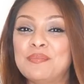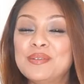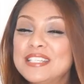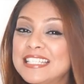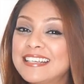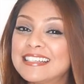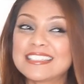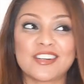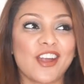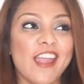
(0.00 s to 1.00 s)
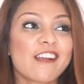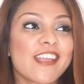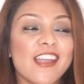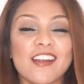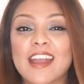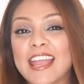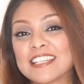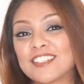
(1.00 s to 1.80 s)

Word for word: beauty secrets, her hair care, and